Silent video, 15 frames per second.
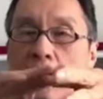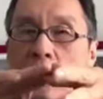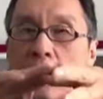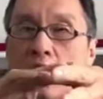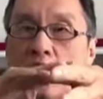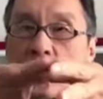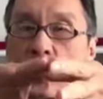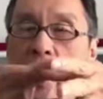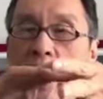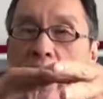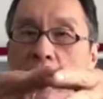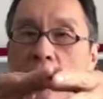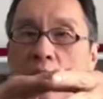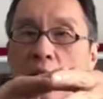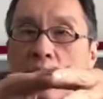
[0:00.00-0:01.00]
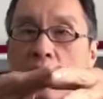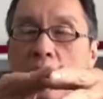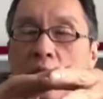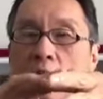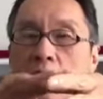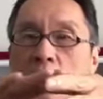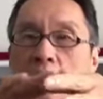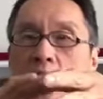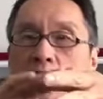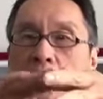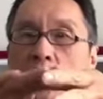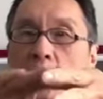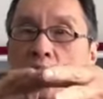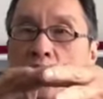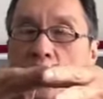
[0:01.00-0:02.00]
strength, or the
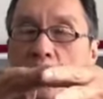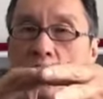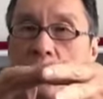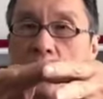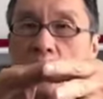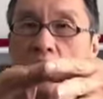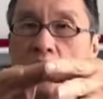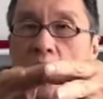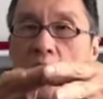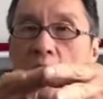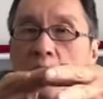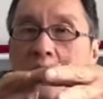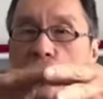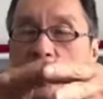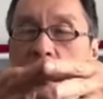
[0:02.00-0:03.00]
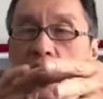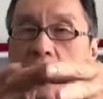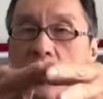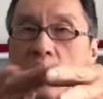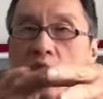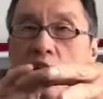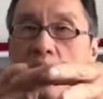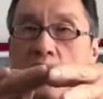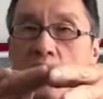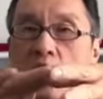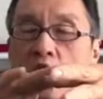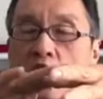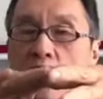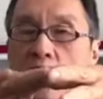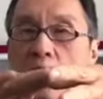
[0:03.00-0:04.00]
usage of the strength, which is Chinese calls
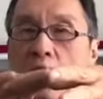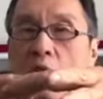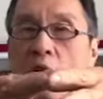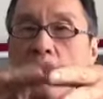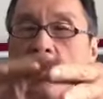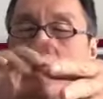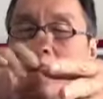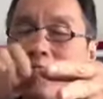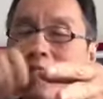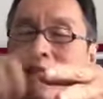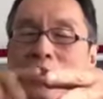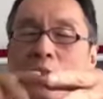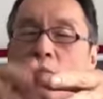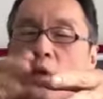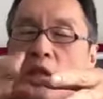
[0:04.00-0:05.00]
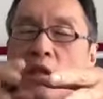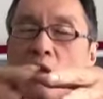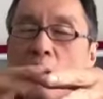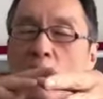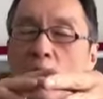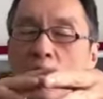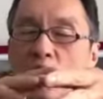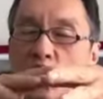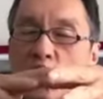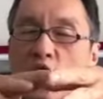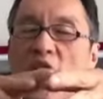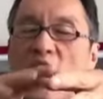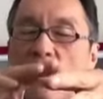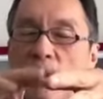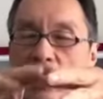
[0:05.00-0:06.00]
Jing, or this just means
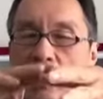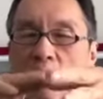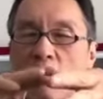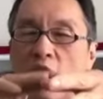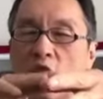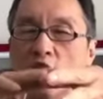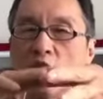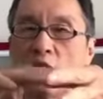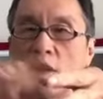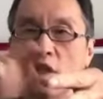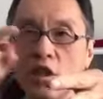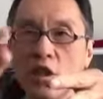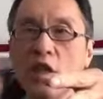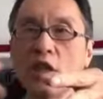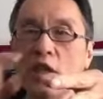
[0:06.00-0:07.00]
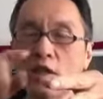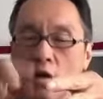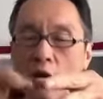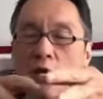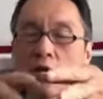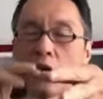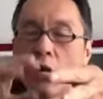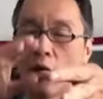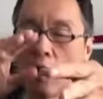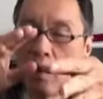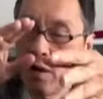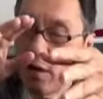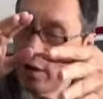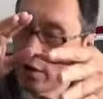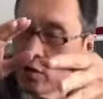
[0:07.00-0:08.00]
strength with direction. Jing is
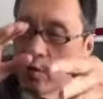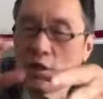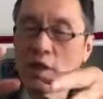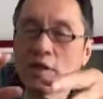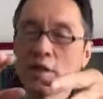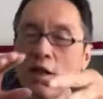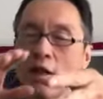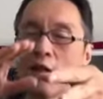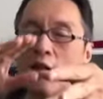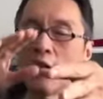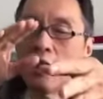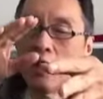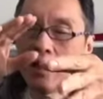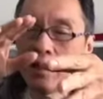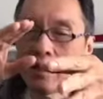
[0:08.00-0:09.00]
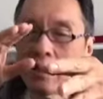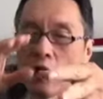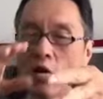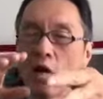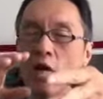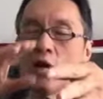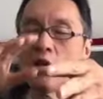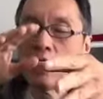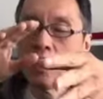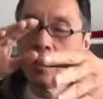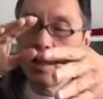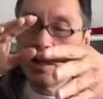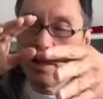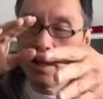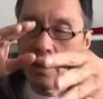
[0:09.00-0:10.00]
only said is called
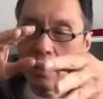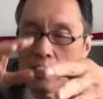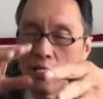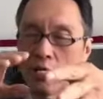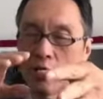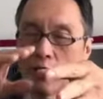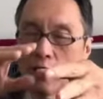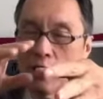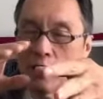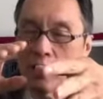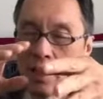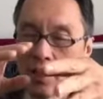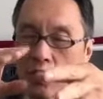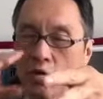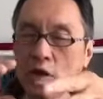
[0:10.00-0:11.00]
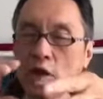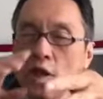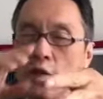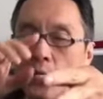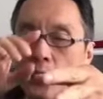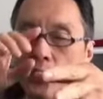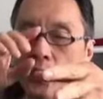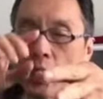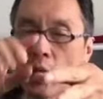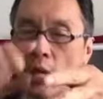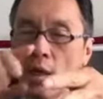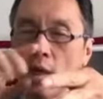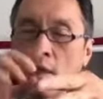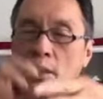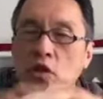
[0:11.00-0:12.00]
it is actually
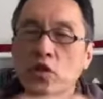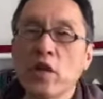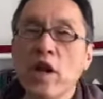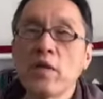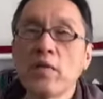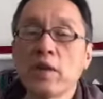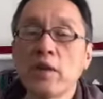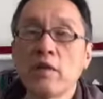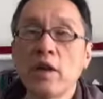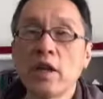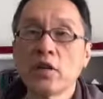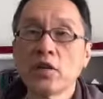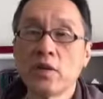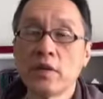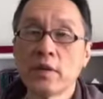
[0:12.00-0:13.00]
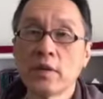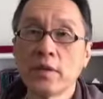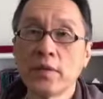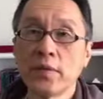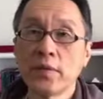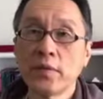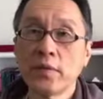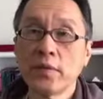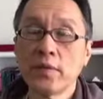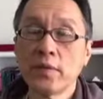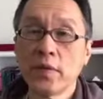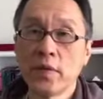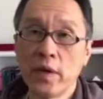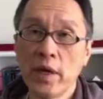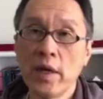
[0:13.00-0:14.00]
strength with directions,
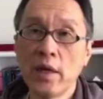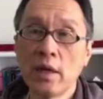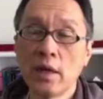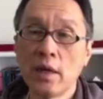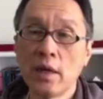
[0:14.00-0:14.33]
okay.